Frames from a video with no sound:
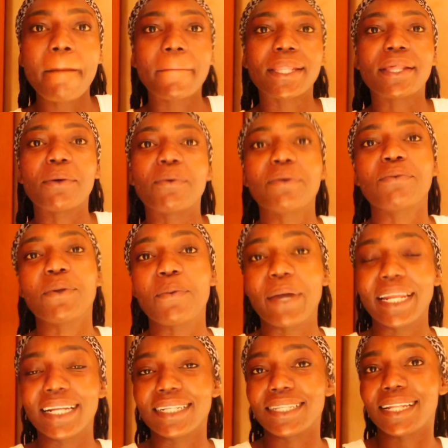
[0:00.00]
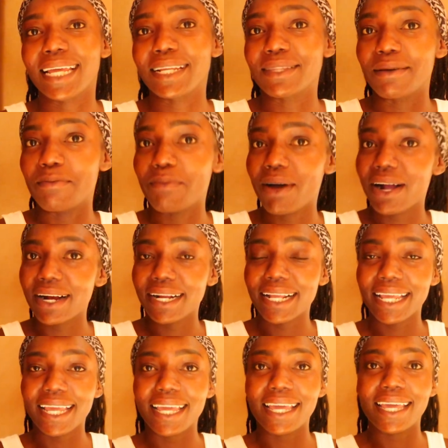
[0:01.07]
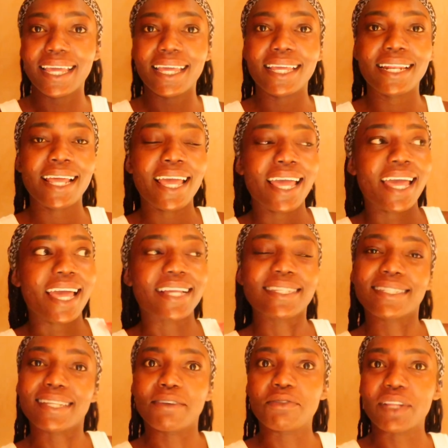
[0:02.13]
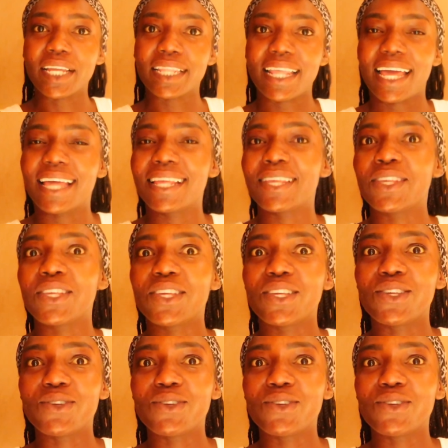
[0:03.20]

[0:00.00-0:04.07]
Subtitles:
But then when we went into like the market and stuff like that,